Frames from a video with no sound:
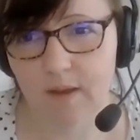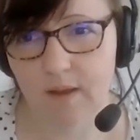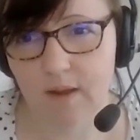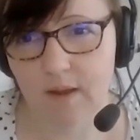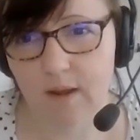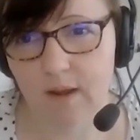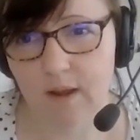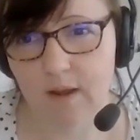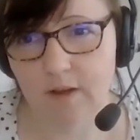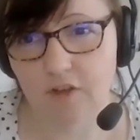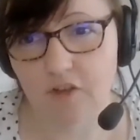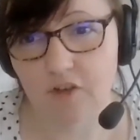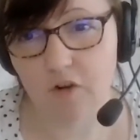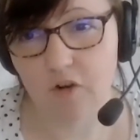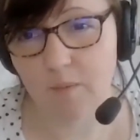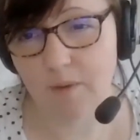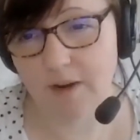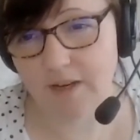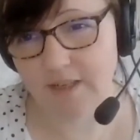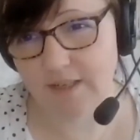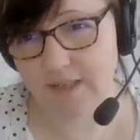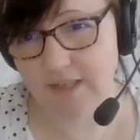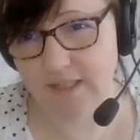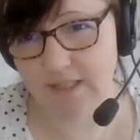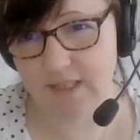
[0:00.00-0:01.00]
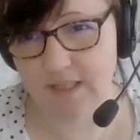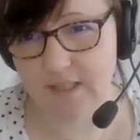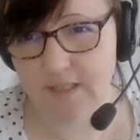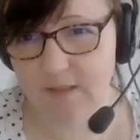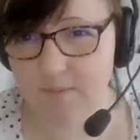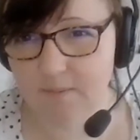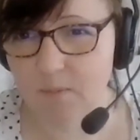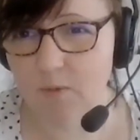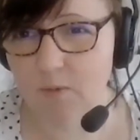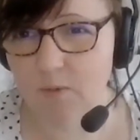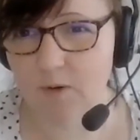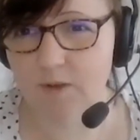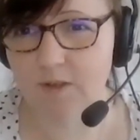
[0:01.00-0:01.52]
genomic data is
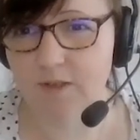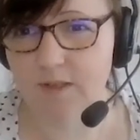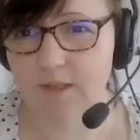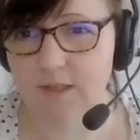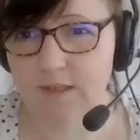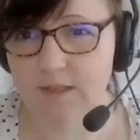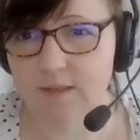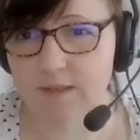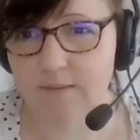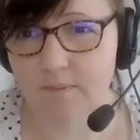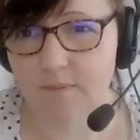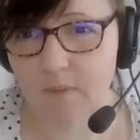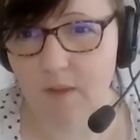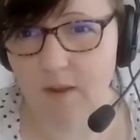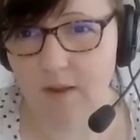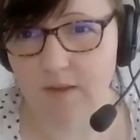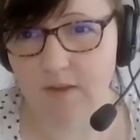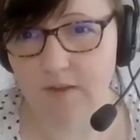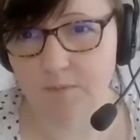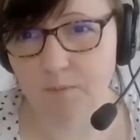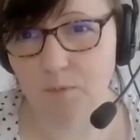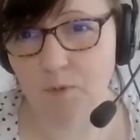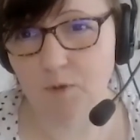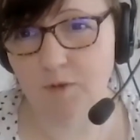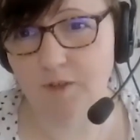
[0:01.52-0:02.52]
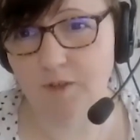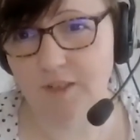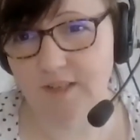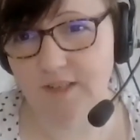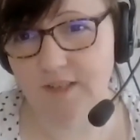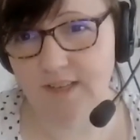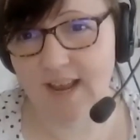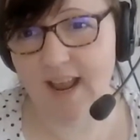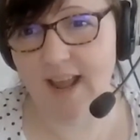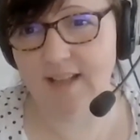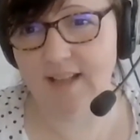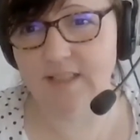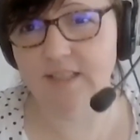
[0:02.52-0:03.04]
important. It's important
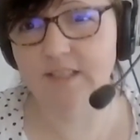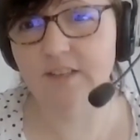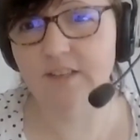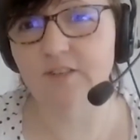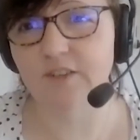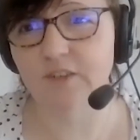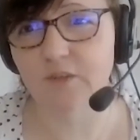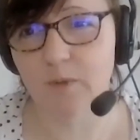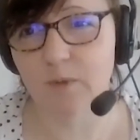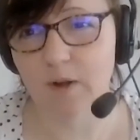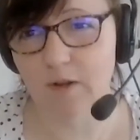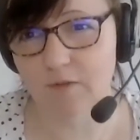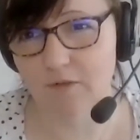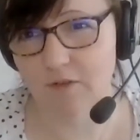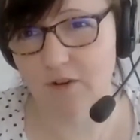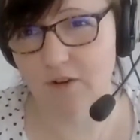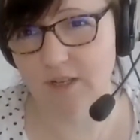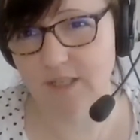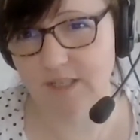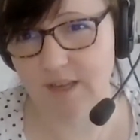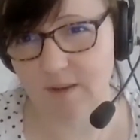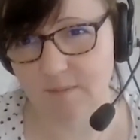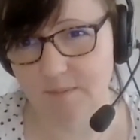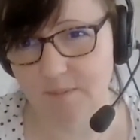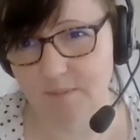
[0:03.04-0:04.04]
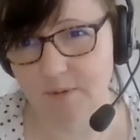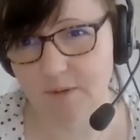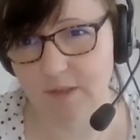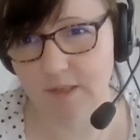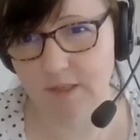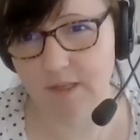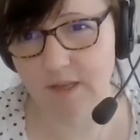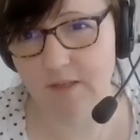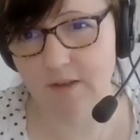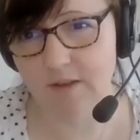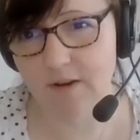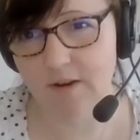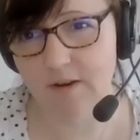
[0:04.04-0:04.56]
in cancer as well, for example, and
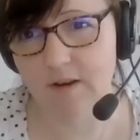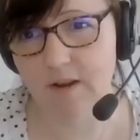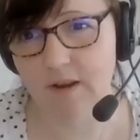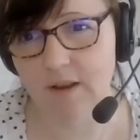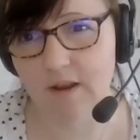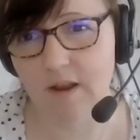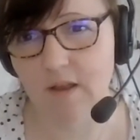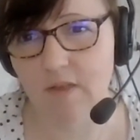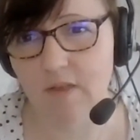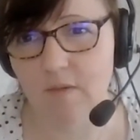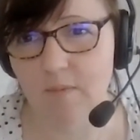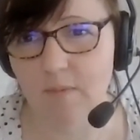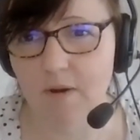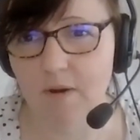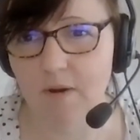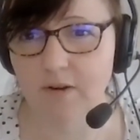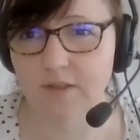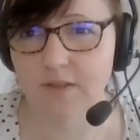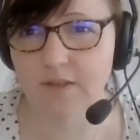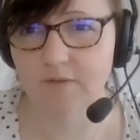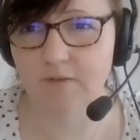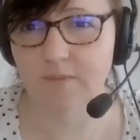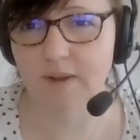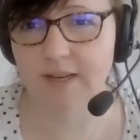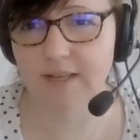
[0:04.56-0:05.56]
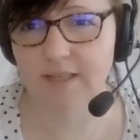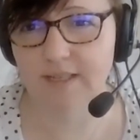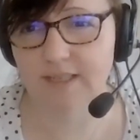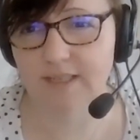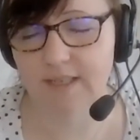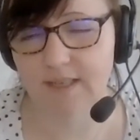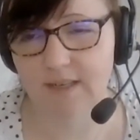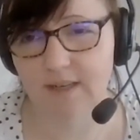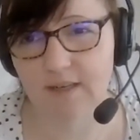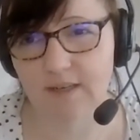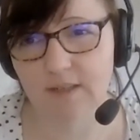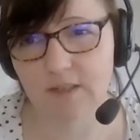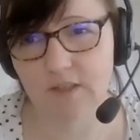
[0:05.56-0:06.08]
other parts of
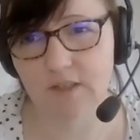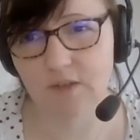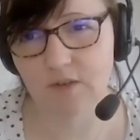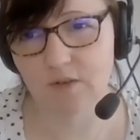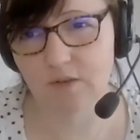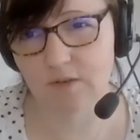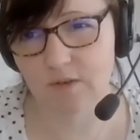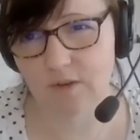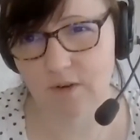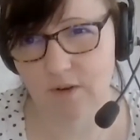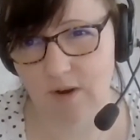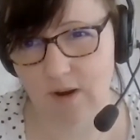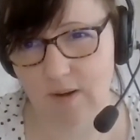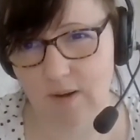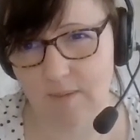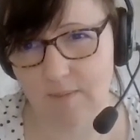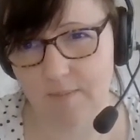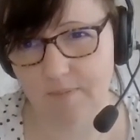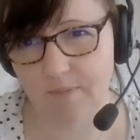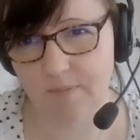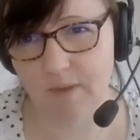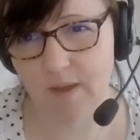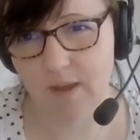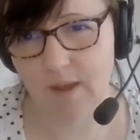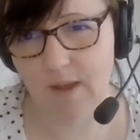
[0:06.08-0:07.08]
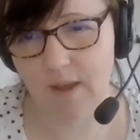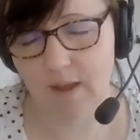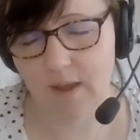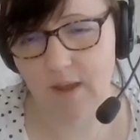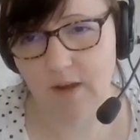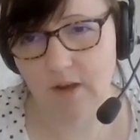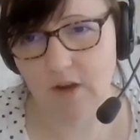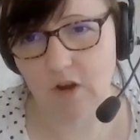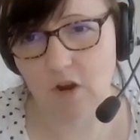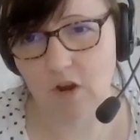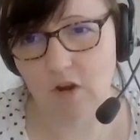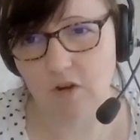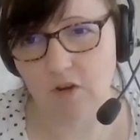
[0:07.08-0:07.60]
medicine. And so
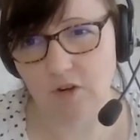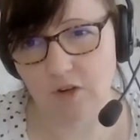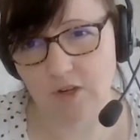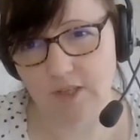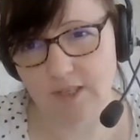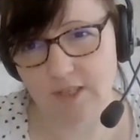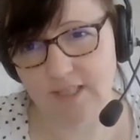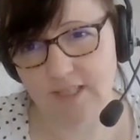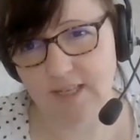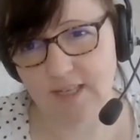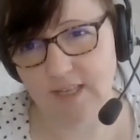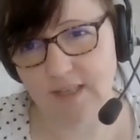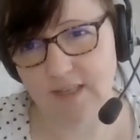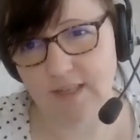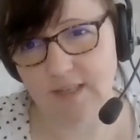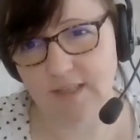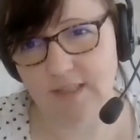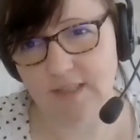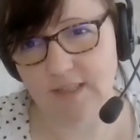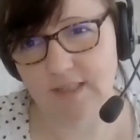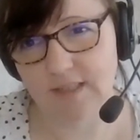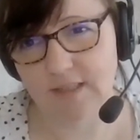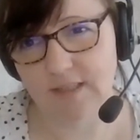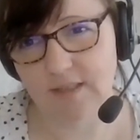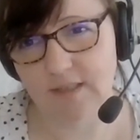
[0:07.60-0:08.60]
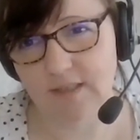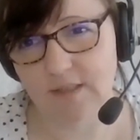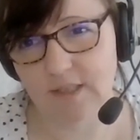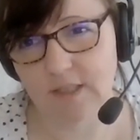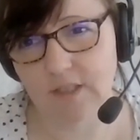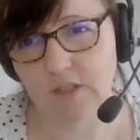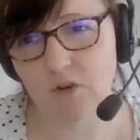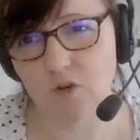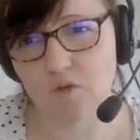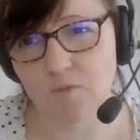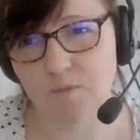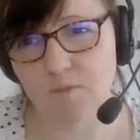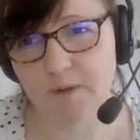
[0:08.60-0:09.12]
you can see that the
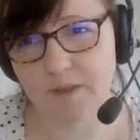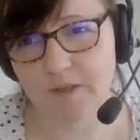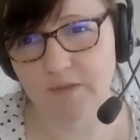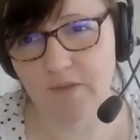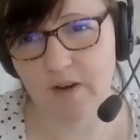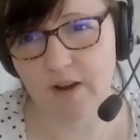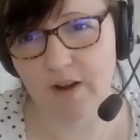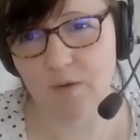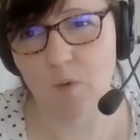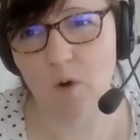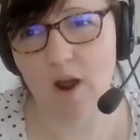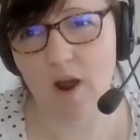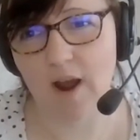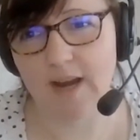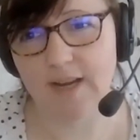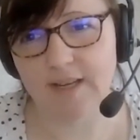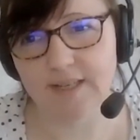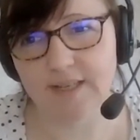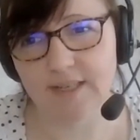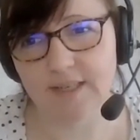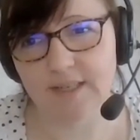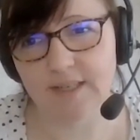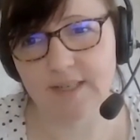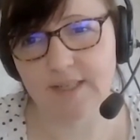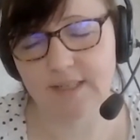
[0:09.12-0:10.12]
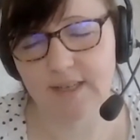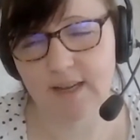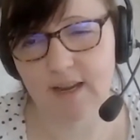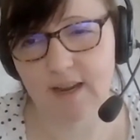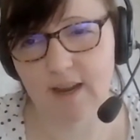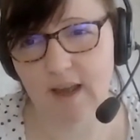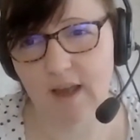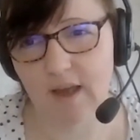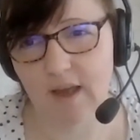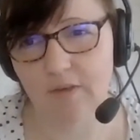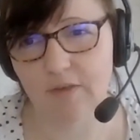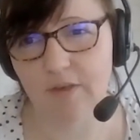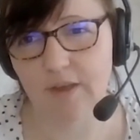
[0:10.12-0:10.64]
scope is very wide. And
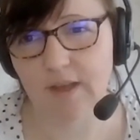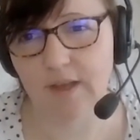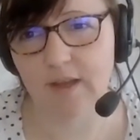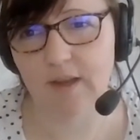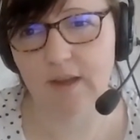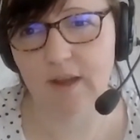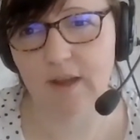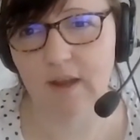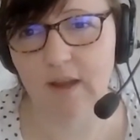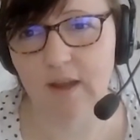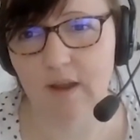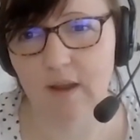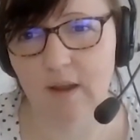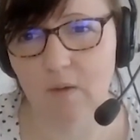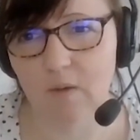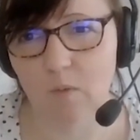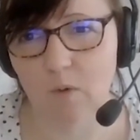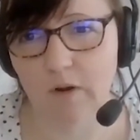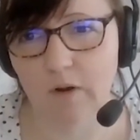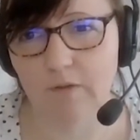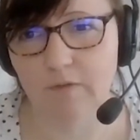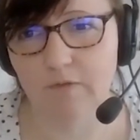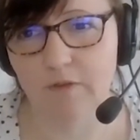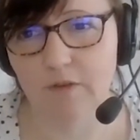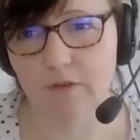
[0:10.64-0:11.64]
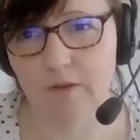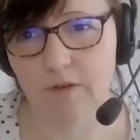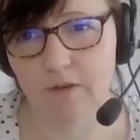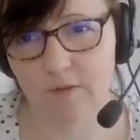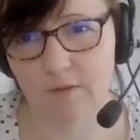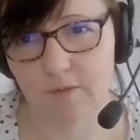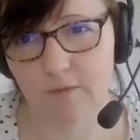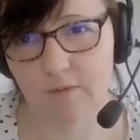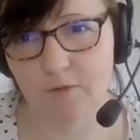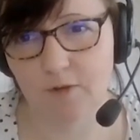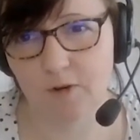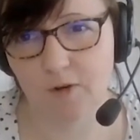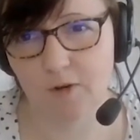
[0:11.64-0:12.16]
I think one of the
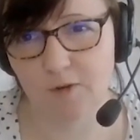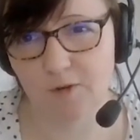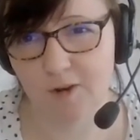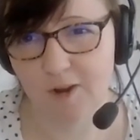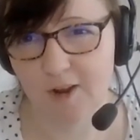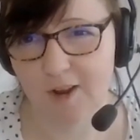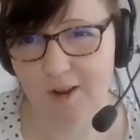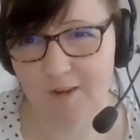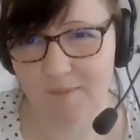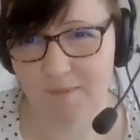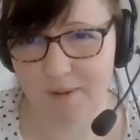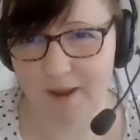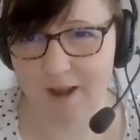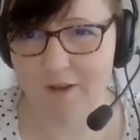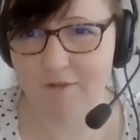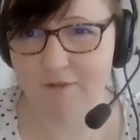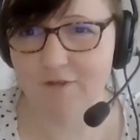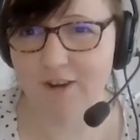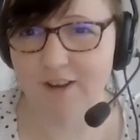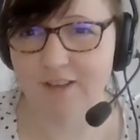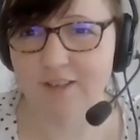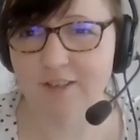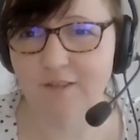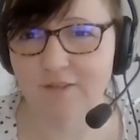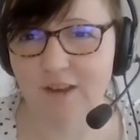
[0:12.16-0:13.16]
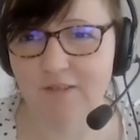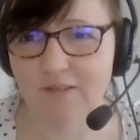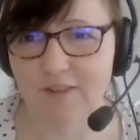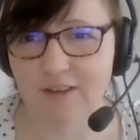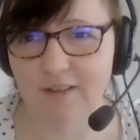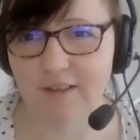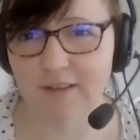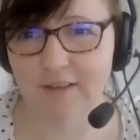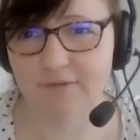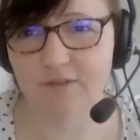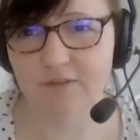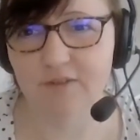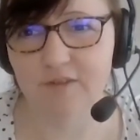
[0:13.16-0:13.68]
few benefits of having
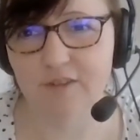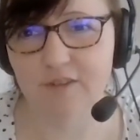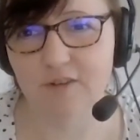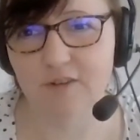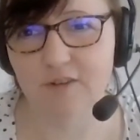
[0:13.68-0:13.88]
lived through the